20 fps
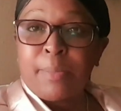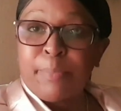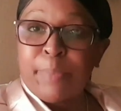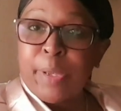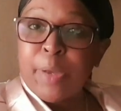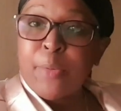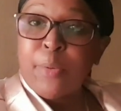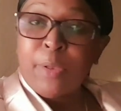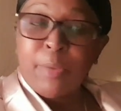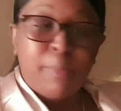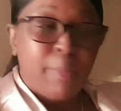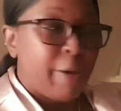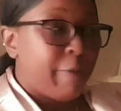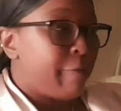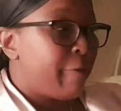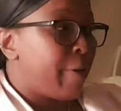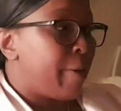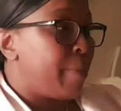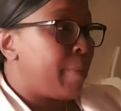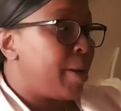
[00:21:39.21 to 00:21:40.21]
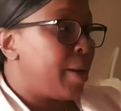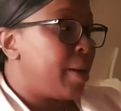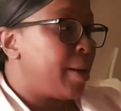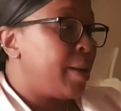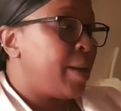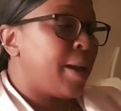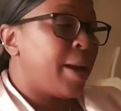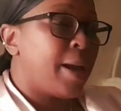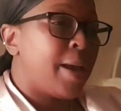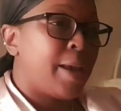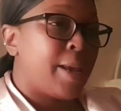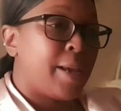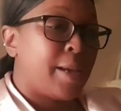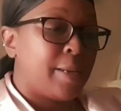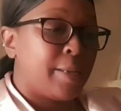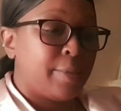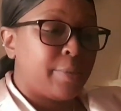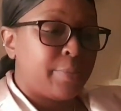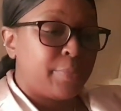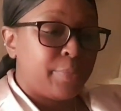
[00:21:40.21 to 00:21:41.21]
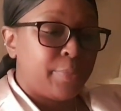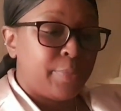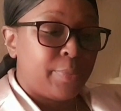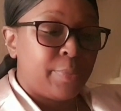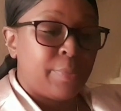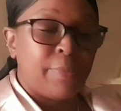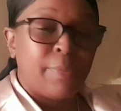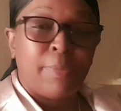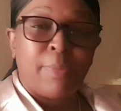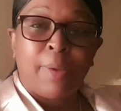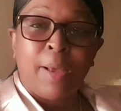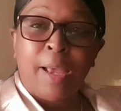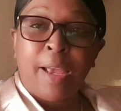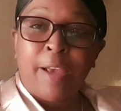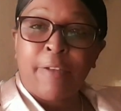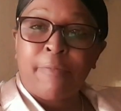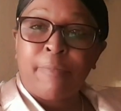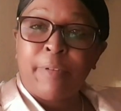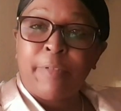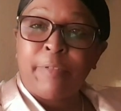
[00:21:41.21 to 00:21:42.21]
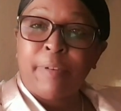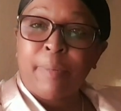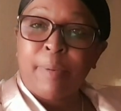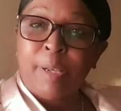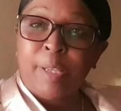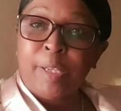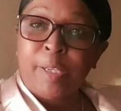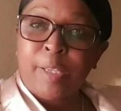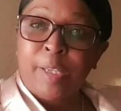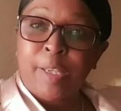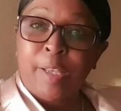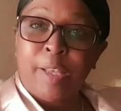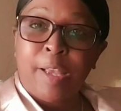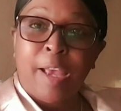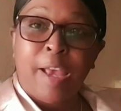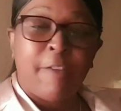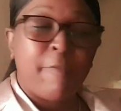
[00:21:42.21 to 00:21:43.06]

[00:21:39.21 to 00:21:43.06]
be with my family. I have my family in Kenya.